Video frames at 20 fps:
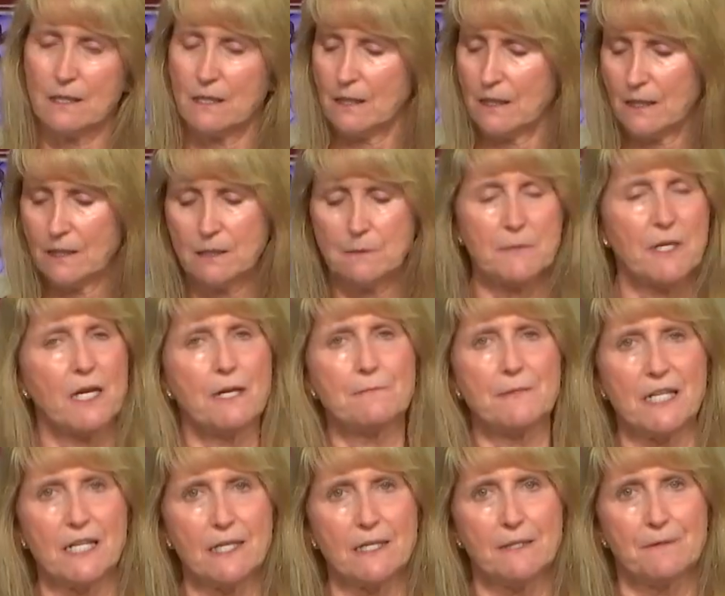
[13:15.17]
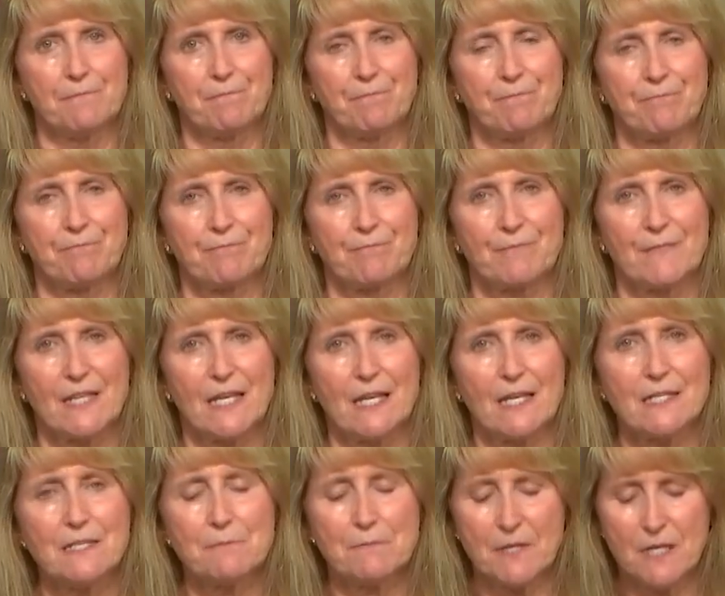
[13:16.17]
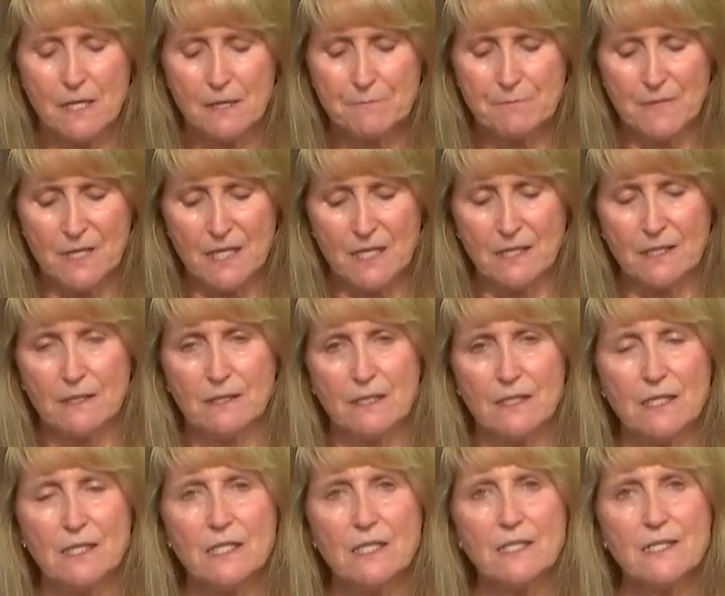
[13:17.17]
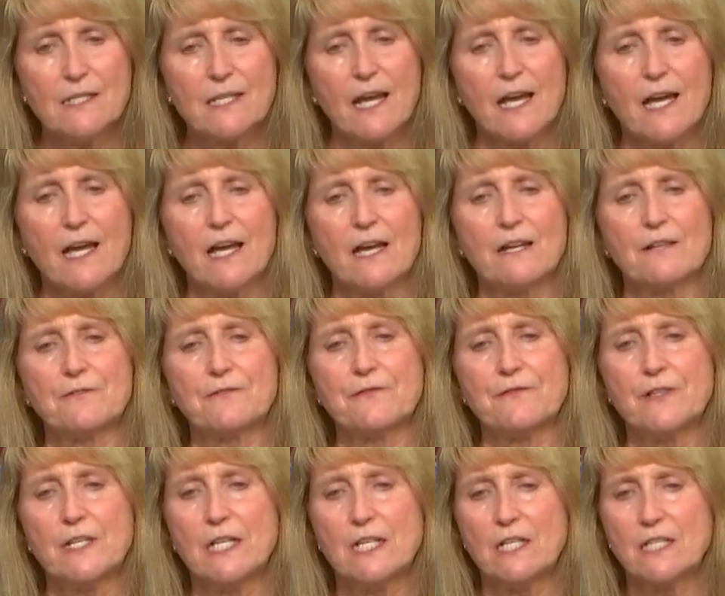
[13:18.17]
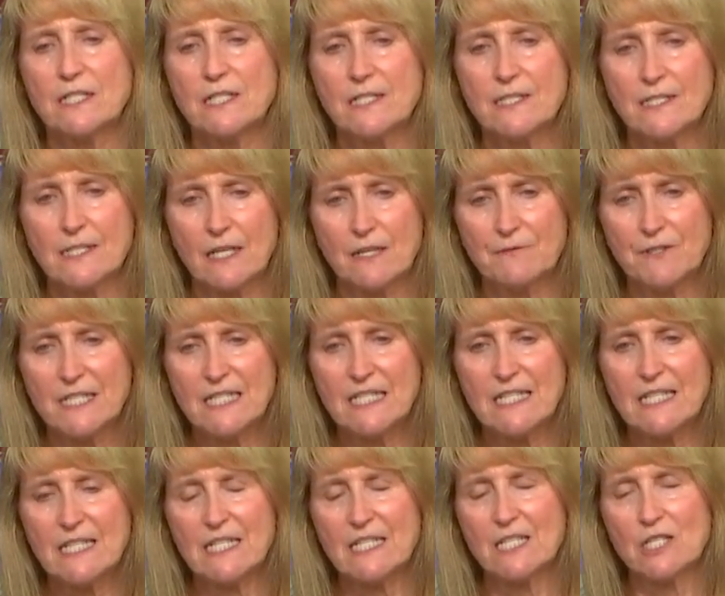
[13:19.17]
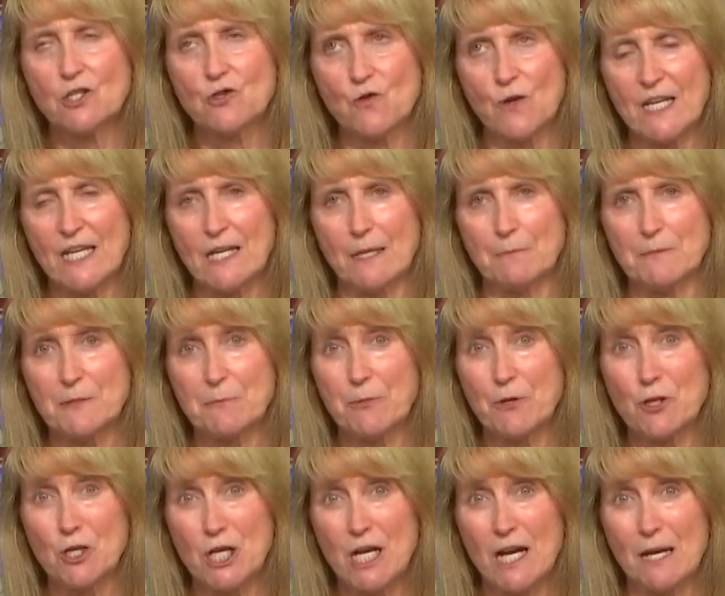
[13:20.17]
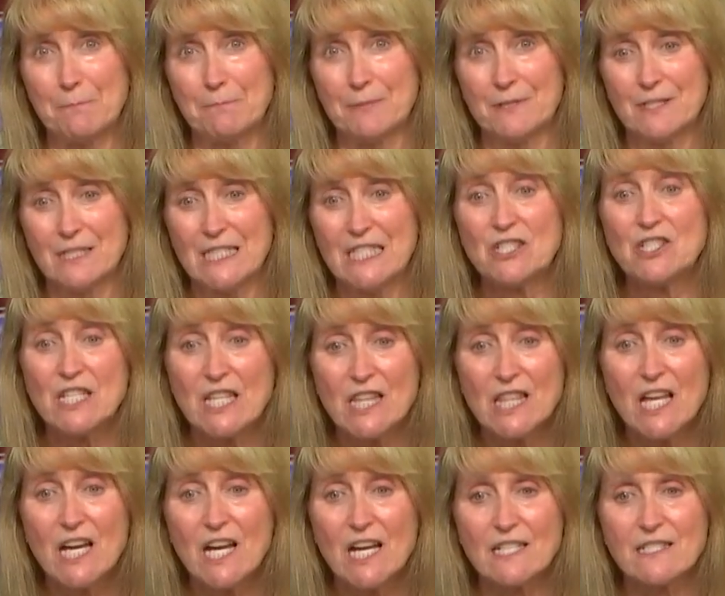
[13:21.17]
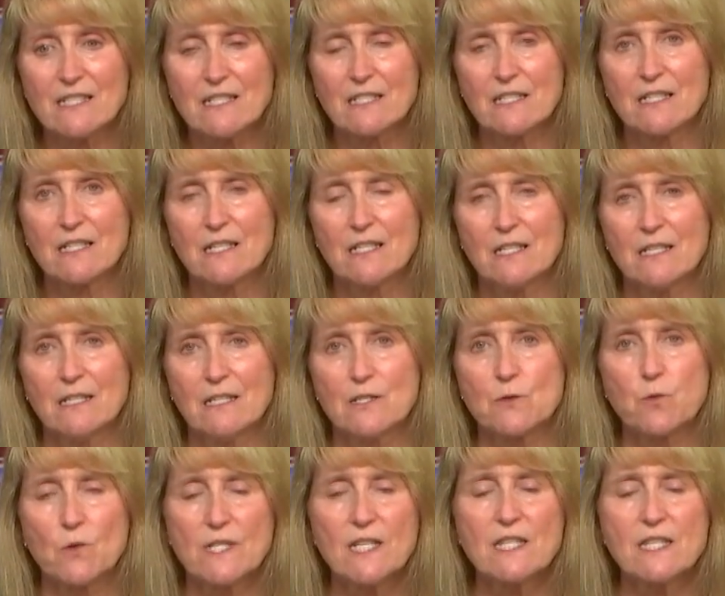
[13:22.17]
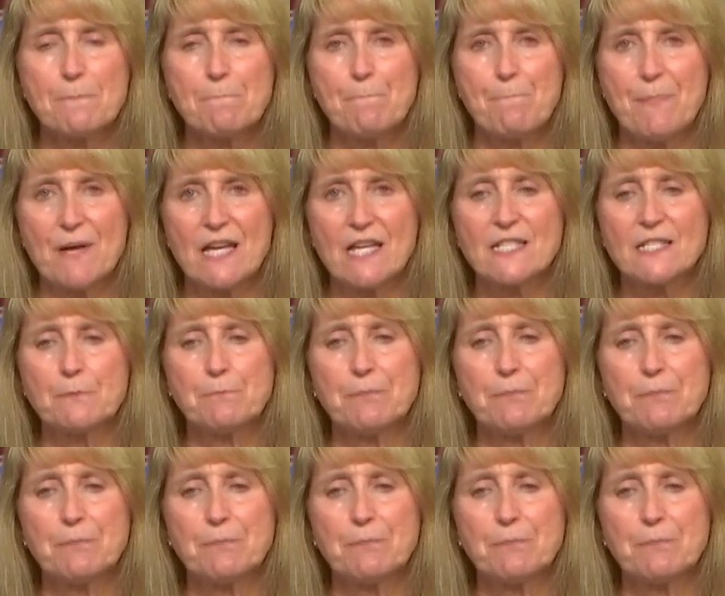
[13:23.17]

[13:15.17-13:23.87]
Edamame. Edamame. These have 17 grams per cup. There's a lot. It's one of the best